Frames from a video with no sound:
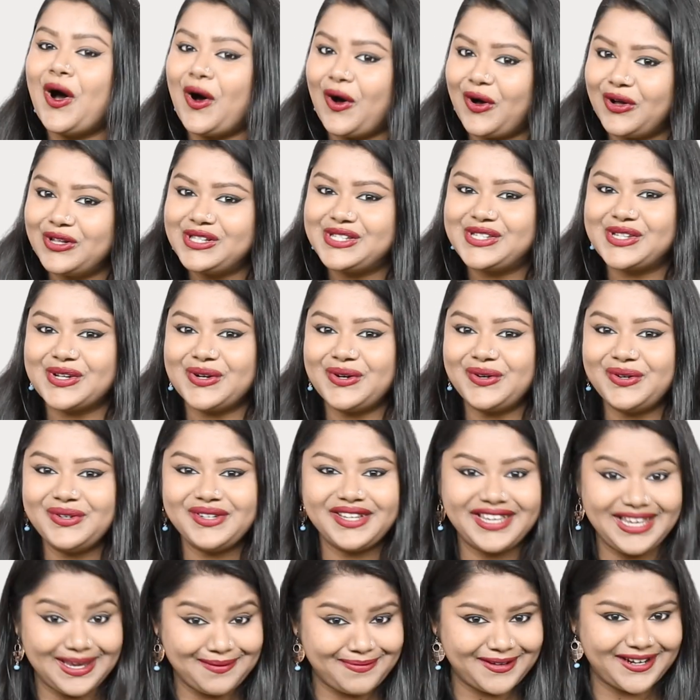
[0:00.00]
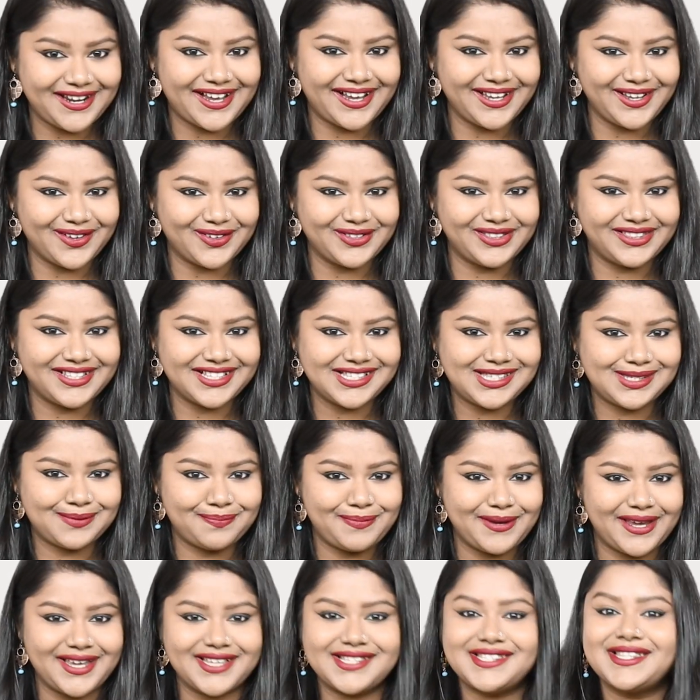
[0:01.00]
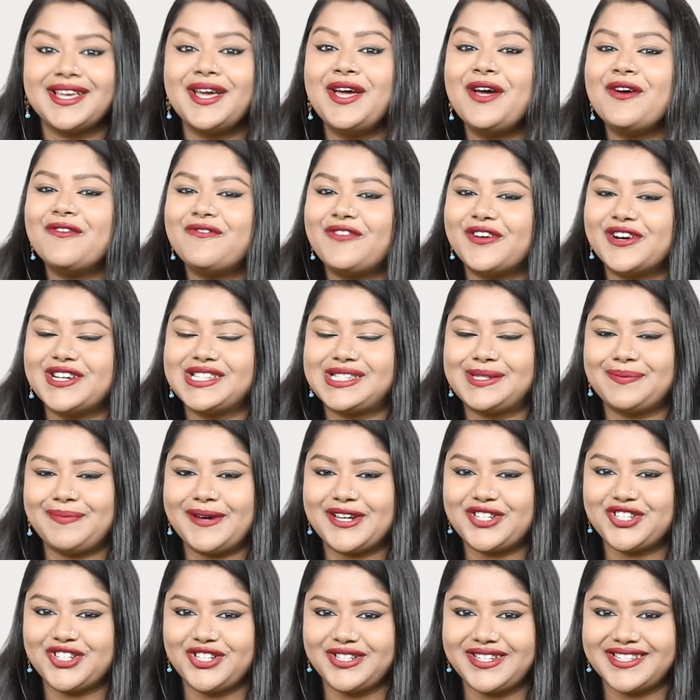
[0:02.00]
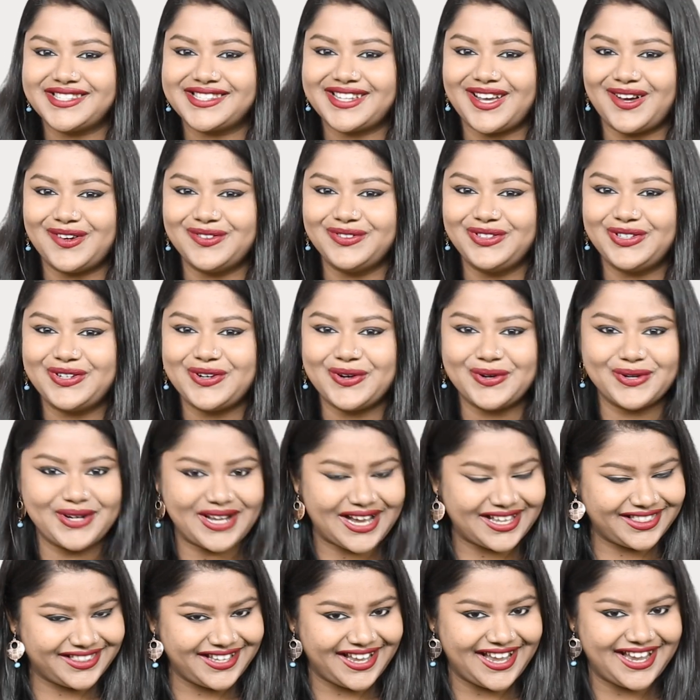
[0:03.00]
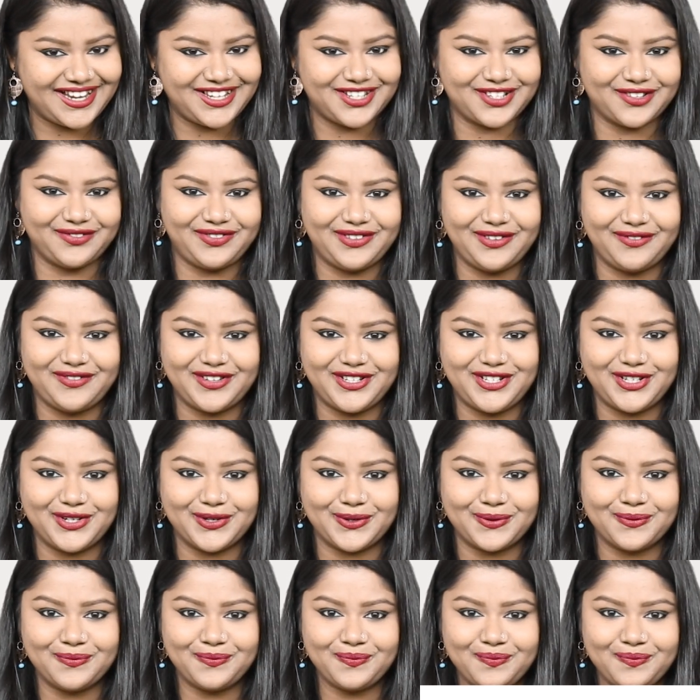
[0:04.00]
Also, keep an eye on this space for a special discount code at the end of the video.